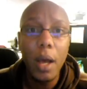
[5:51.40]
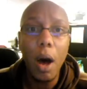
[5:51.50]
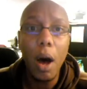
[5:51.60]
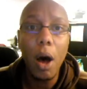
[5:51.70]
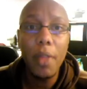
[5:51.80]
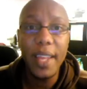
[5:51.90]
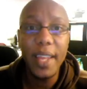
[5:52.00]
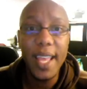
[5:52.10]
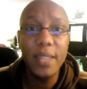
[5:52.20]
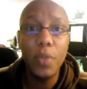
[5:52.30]
All
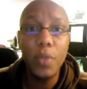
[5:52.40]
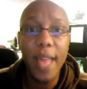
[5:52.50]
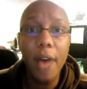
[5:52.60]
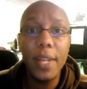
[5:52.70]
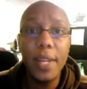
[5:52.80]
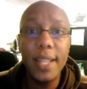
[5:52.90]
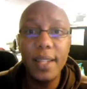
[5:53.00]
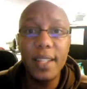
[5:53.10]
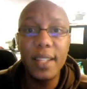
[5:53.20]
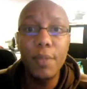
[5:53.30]
that is without is
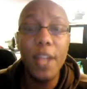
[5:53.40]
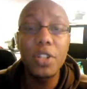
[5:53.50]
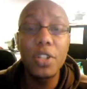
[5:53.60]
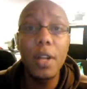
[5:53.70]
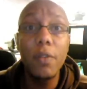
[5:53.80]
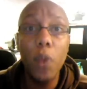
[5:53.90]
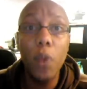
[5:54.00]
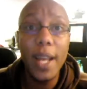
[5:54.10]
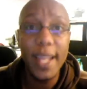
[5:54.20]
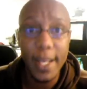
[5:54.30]
an expression of
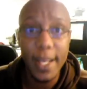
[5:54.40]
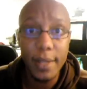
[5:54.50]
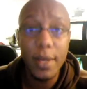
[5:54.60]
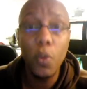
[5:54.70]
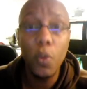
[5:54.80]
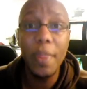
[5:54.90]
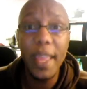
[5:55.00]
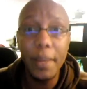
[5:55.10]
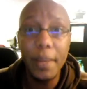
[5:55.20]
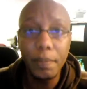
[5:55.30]
what is
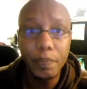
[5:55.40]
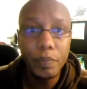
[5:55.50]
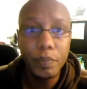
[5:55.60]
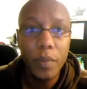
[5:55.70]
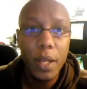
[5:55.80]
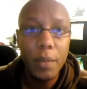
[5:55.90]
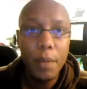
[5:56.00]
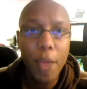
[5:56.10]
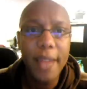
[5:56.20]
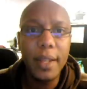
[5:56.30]
within.
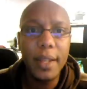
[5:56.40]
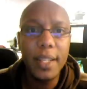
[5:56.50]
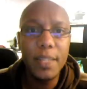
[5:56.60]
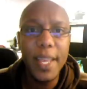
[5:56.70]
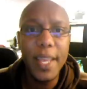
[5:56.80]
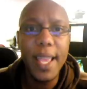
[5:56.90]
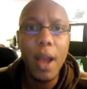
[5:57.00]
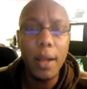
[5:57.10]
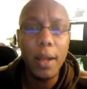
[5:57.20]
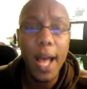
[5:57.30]
Practically speaking,
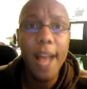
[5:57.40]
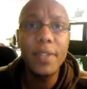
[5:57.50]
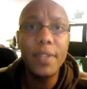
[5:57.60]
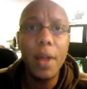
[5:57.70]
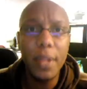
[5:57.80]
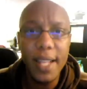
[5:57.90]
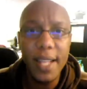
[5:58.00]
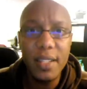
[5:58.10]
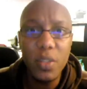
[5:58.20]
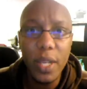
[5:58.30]
our lives are the
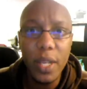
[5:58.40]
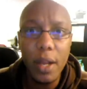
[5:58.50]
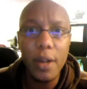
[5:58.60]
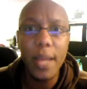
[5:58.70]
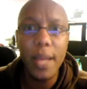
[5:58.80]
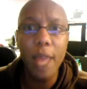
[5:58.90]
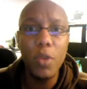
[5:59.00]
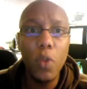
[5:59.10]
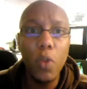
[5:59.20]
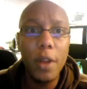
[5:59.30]
lessons we learn, and
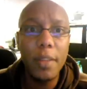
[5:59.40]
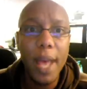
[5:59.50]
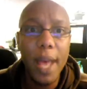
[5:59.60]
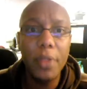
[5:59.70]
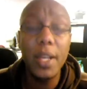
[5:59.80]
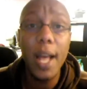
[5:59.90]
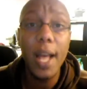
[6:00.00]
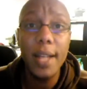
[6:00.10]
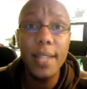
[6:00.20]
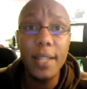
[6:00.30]
we work them out in the
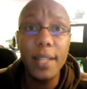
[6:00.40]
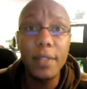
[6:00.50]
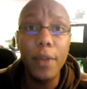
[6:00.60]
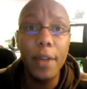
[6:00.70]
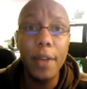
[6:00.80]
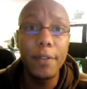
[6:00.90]
context of greater